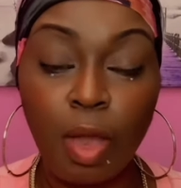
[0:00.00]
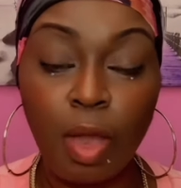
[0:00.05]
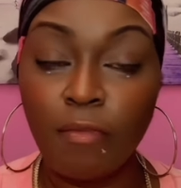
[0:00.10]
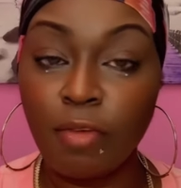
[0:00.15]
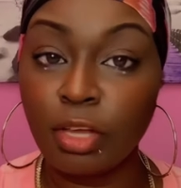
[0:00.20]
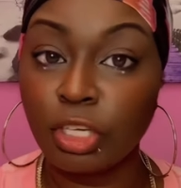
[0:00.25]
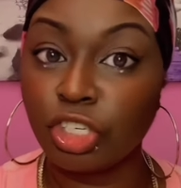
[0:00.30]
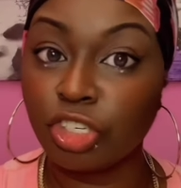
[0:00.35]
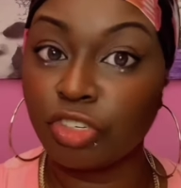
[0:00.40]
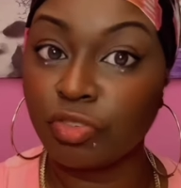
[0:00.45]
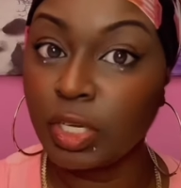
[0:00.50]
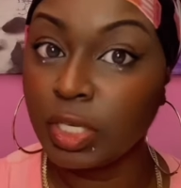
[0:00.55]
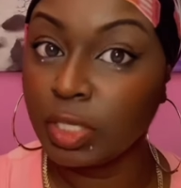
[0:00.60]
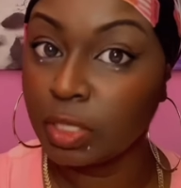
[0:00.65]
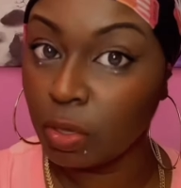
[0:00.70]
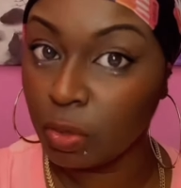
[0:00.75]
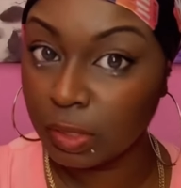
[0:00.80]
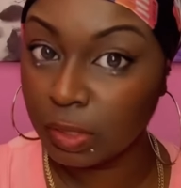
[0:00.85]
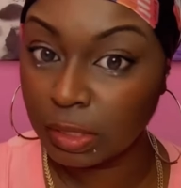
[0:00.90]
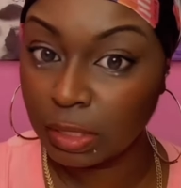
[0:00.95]
We have a
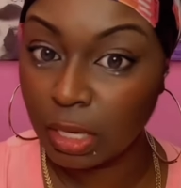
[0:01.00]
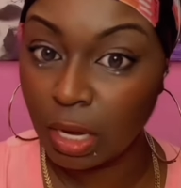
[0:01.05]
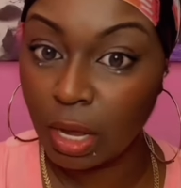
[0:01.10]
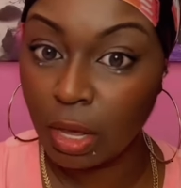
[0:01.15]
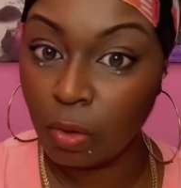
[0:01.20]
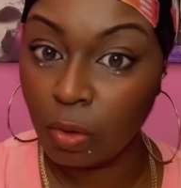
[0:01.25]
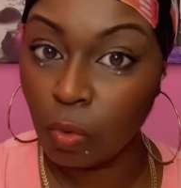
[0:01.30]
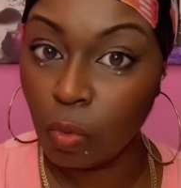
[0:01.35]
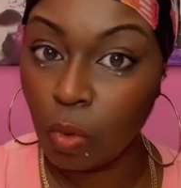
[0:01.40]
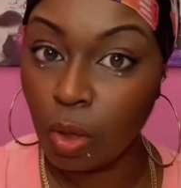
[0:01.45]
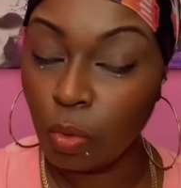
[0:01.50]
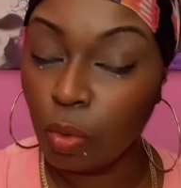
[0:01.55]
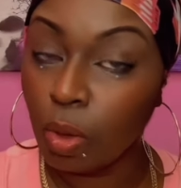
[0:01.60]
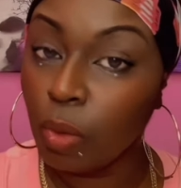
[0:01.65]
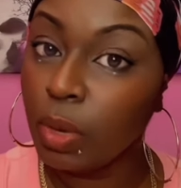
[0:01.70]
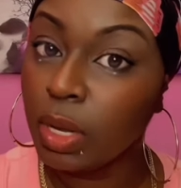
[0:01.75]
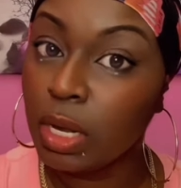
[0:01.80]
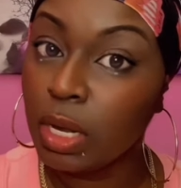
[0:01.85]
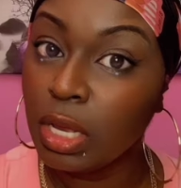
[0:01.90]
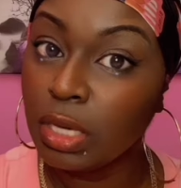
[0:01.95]
$3,000 goal
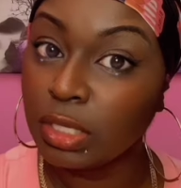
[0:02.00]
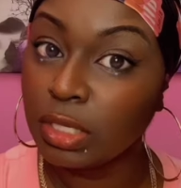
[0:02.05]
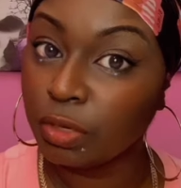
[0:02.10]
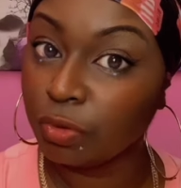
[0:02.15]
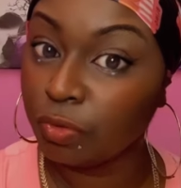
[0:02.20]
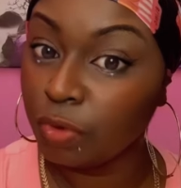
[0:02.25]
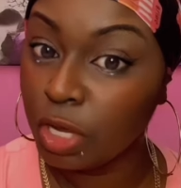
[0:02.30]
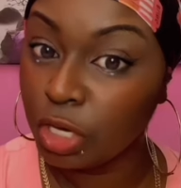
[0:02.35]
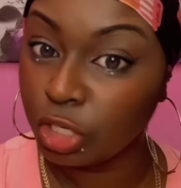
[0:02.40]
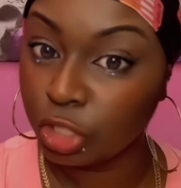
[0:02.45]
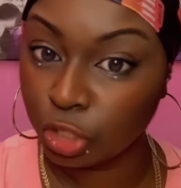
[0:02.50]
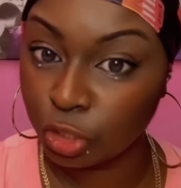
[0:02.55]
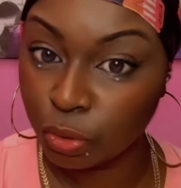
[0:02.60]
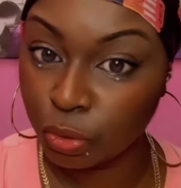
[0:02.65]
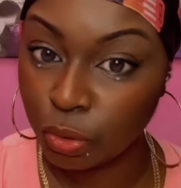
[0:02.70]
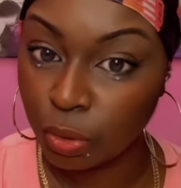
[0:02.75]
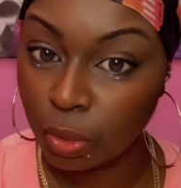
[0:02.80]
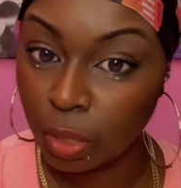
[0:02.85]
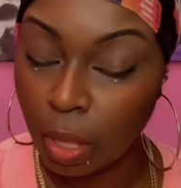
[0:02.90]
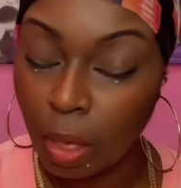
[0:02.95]
where we need to reach
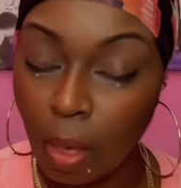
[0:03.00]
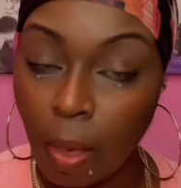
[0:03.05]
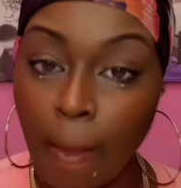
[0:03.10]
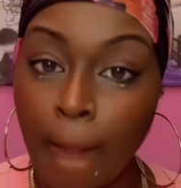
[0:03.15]
to.